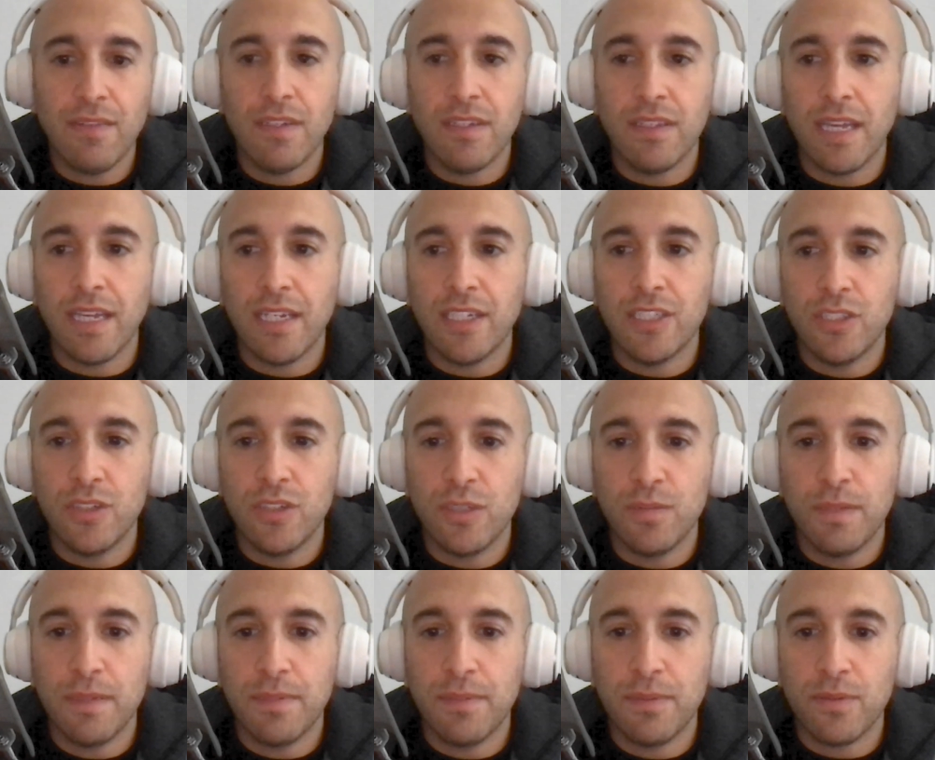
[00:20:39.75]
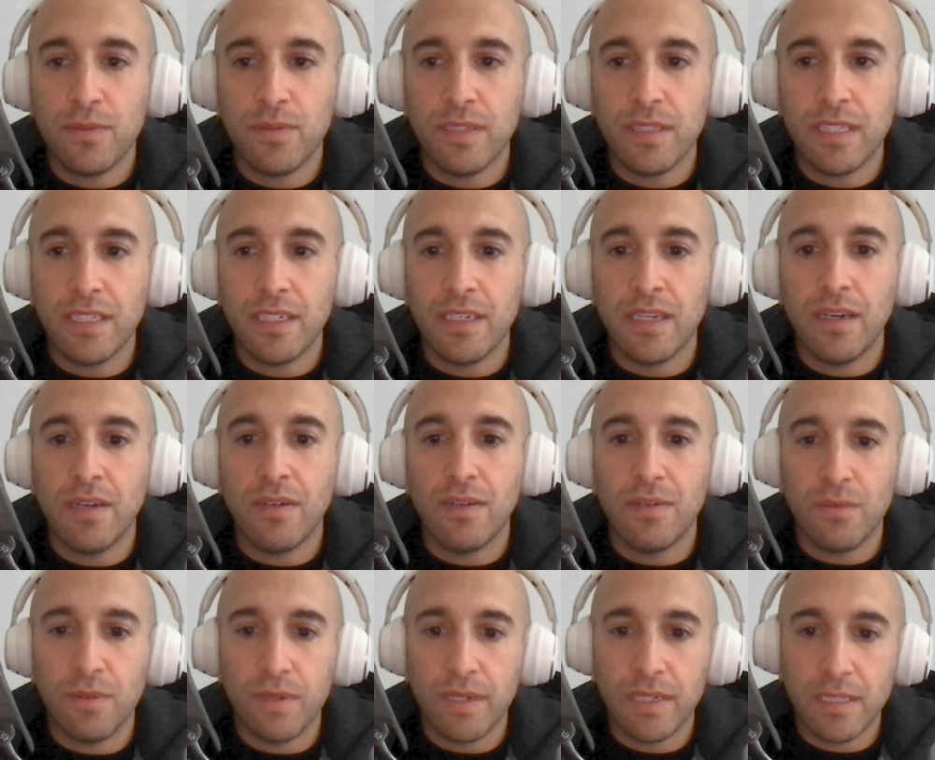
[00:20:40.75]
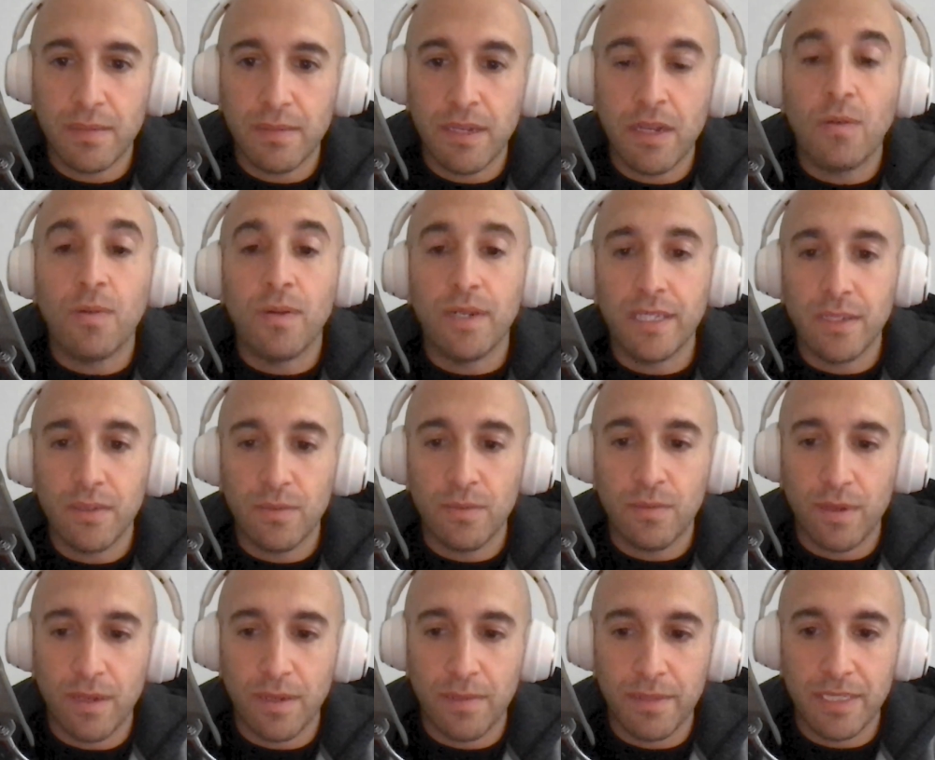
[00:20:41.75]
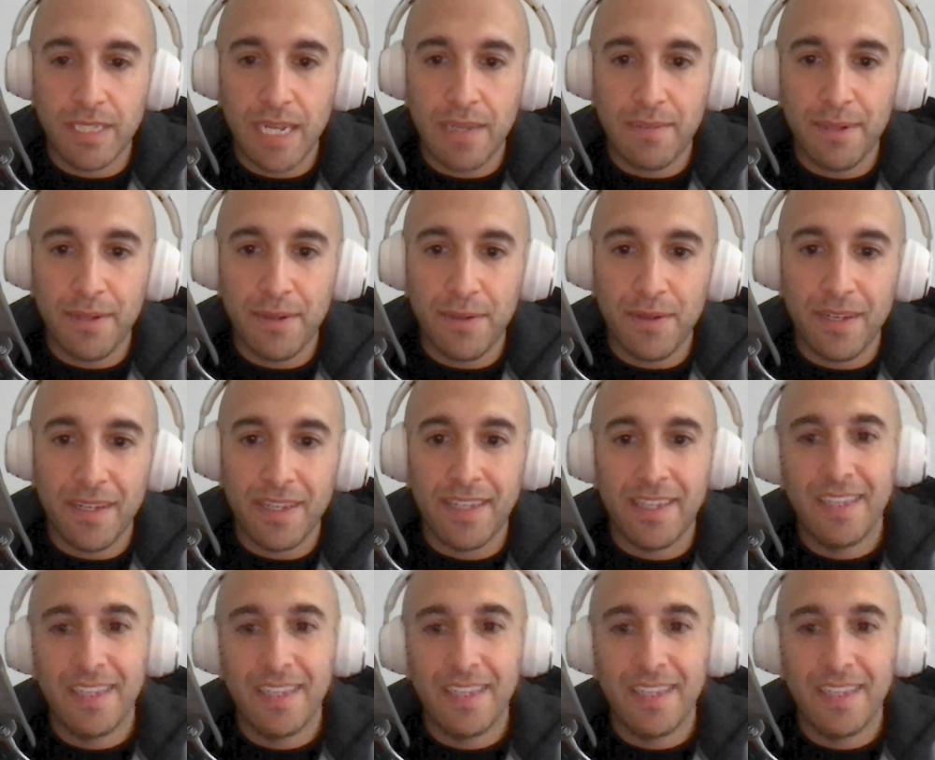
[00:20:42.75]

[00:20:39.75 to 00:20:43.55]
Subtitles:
even a lot of Jewish people really know what it's about. A stab about what?